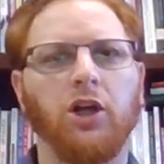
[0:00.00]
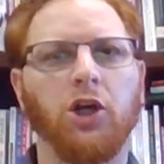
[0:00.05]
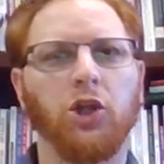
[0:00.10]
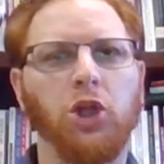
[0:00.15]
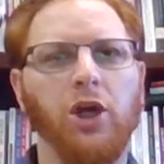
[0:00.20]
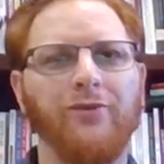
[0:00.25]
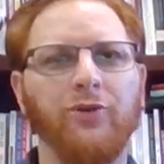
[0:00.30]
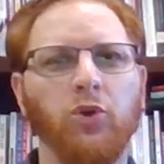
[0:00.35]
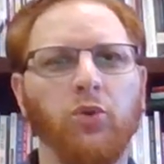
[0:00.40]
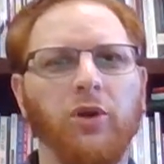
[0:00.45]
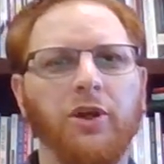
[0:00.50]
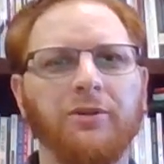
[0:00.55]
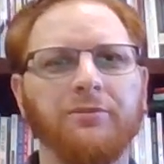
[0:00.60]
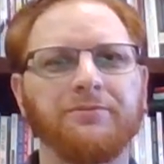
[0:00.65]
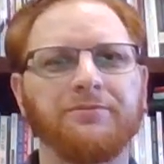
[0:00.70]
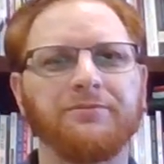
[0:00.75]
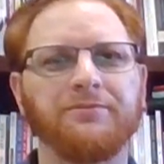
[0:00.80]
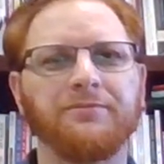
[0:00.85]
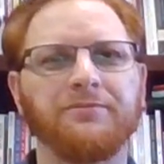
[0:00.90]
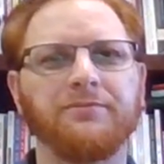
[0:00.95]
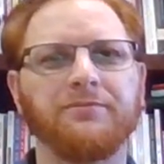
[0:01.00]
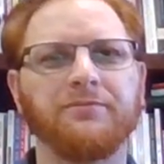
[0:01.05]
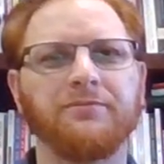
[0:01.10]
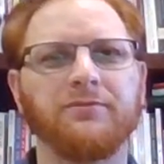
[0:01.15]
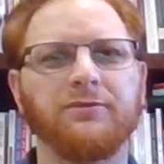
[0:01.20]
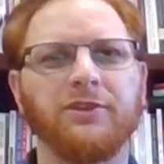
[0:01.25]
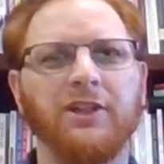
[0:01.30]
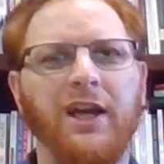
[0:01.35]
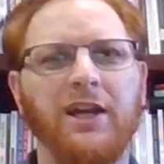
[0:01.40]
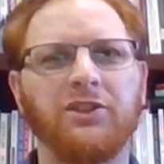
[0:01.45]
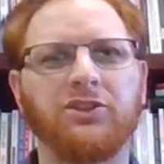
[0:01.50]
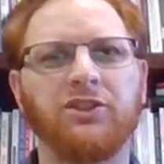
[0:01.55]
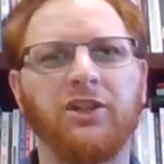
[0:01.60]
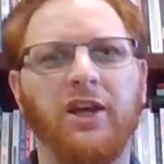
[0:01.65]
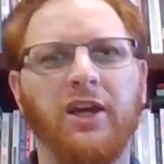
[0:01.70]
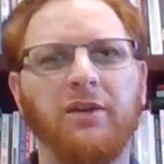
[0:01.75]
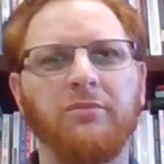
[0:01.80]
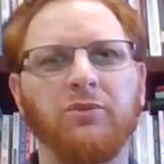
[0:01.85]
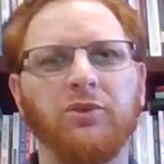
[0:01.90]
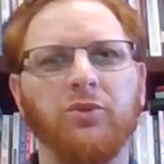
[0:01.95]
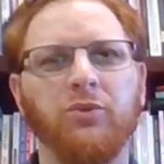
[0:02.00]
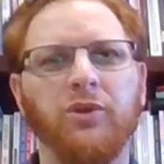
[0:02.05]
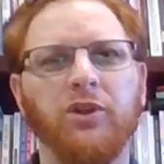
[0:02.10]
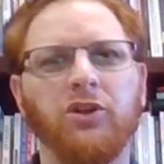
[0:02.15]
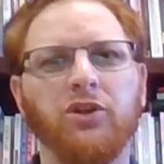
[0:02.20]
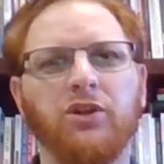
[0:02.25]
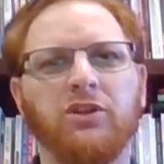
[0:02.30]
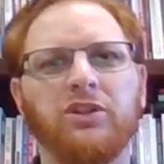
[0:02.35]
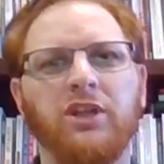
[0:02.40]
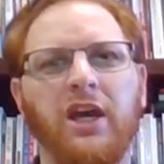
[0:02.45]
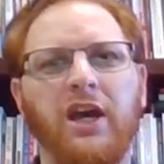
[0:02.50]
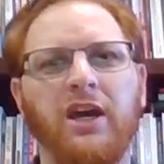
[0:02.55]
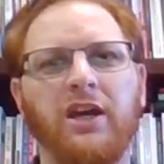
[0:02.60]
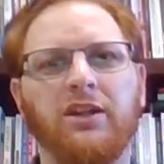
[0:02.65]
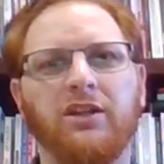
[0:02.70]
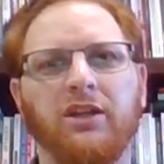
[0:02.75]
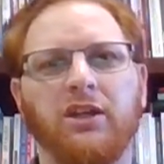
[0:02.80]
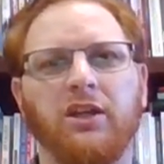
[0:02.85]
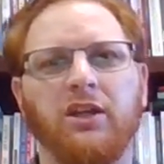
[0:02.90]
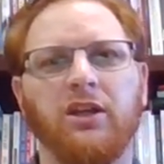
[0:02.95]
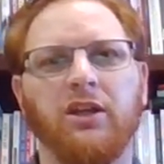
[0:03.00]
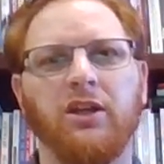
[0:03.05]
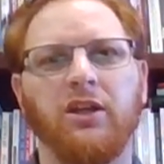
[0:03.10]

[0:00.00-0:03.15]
Hello, everyone. Last time we looked at